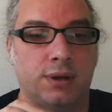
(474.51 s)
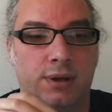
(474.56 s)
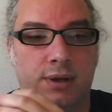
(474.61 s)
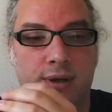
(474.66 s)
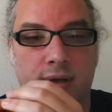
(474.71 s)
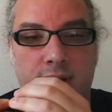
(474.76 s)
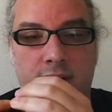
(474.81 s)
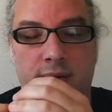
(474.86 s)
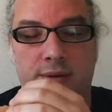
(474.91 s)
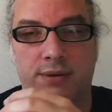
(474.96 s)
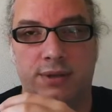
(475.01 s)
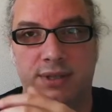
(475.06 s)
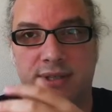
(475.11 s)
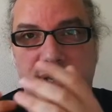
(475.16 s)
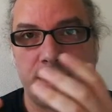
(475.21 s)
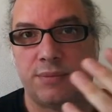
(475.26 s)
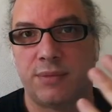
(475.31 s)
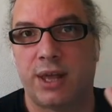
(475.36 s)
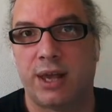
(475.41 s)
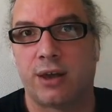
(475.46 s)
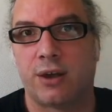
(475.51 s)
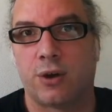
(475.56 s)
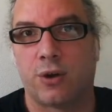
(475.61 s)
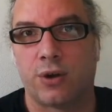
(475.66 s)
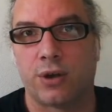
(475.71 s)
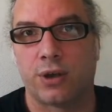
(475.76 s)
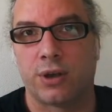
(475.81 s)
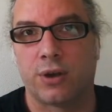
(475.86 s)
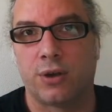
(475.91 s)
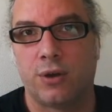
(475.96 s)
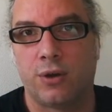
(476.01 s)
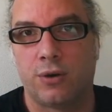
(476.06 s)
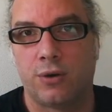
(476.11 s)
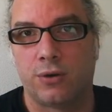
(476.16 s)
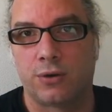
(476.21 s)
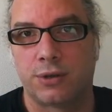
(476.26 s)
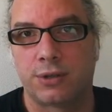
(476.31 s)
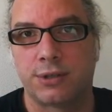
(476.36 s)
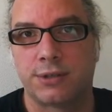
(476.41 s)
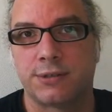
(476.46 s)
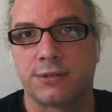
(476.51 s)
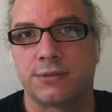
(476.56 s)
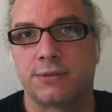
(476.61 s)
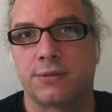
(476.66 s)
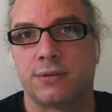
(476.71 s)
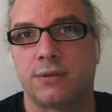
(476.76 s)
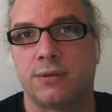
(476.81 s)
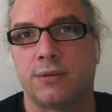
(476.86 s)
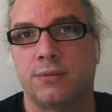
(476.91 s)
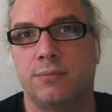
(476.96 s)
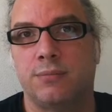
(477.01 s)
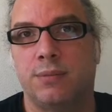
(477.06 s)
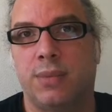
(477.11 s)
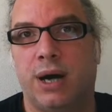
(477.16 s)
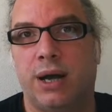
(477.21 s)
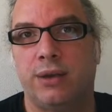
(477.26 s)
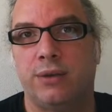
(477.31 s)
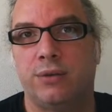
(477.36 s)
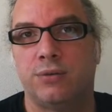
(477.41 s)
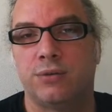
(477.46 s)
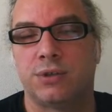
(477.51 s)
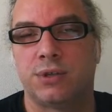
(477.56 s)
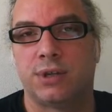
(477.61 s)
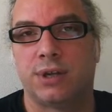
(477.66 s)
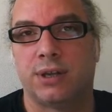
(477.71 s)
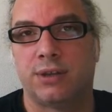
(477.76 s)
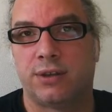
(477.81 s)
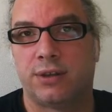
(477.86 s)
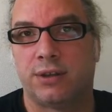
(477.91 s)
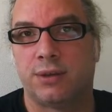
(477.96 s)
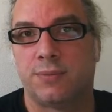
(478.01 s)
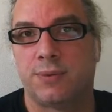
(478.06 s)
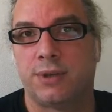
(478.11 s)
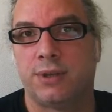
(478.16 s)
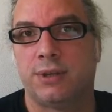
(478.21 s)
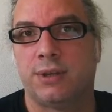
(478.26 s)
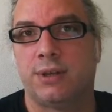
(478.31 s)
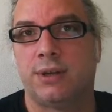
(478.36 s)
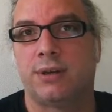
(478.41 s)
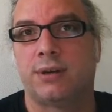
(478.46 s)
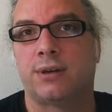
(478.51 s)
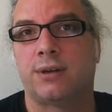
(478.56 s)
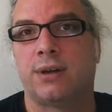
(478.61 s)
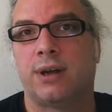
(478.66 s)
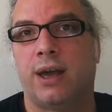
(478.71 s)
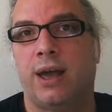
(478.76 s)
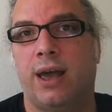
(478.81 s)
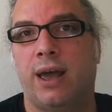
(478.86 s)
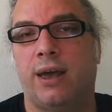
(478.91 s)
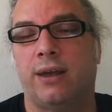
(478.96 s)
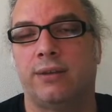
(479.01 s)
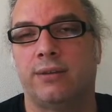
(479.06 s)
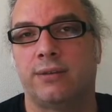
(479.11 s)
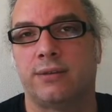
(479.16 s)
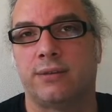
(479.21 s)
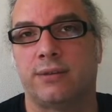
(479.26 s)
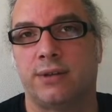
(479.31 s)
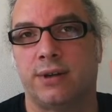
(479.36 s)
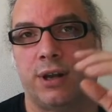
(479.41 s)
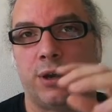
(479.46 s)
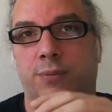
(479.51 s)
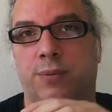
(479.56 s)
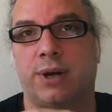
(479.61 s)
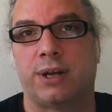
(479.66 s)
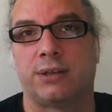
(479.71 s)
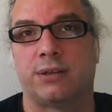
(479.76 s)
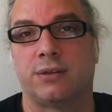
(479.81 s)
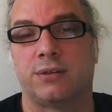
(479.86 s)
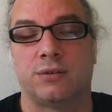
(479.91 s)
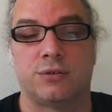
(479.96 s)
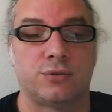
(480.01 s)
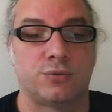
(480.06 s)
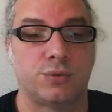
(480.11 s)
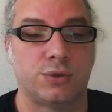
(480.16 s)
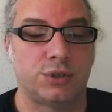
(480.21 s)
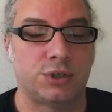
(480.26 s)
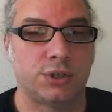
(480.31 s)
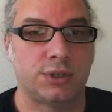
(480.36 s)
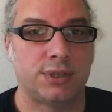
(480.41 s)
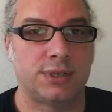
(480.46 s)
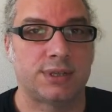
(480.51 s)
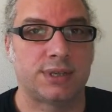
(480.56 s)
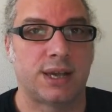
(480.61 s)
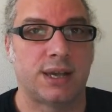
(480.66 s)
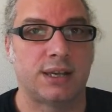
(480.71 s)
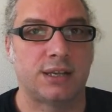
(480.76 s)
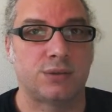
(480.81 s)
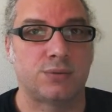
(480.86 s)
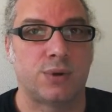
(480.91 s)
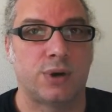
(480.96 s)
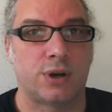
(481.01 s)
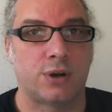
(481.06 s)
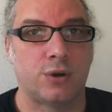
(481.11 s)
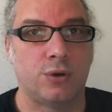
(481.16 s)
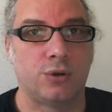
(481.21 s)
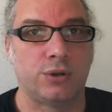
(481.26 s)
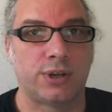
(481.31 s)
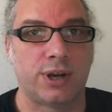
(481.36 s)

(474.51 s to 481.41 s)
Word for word: uh, the same dichroic colors by using a 3D printer and nanoparticles which in this case were gold